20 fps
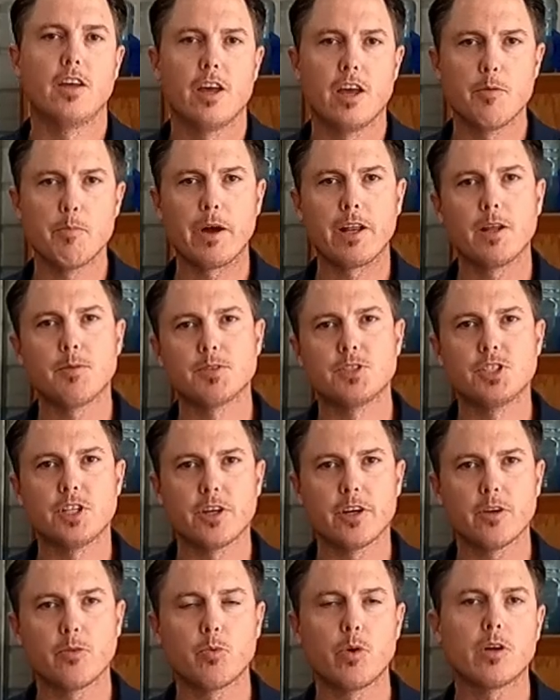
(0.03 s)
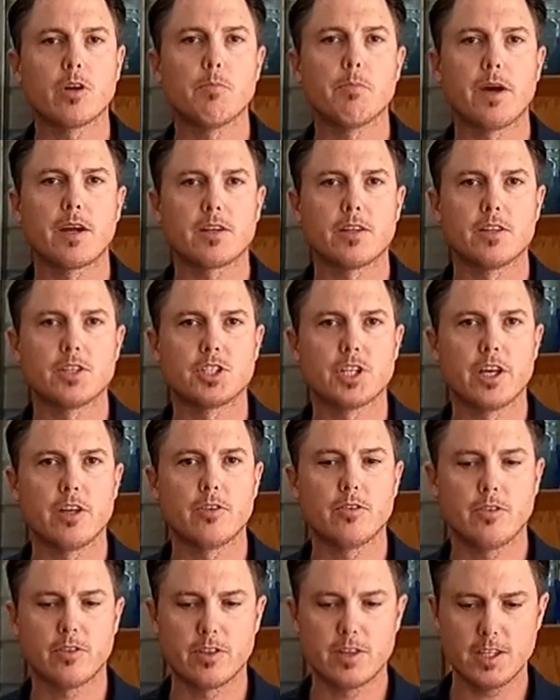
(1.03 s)
Hey, my name is Jared. Welcome back to the
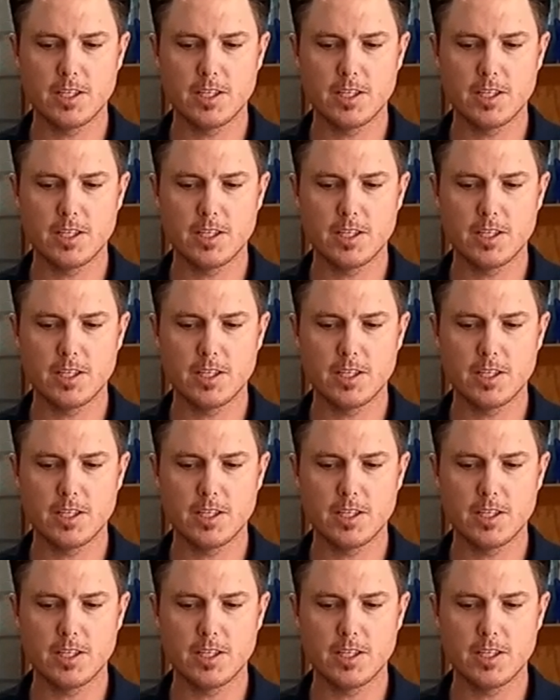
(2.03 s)
channel.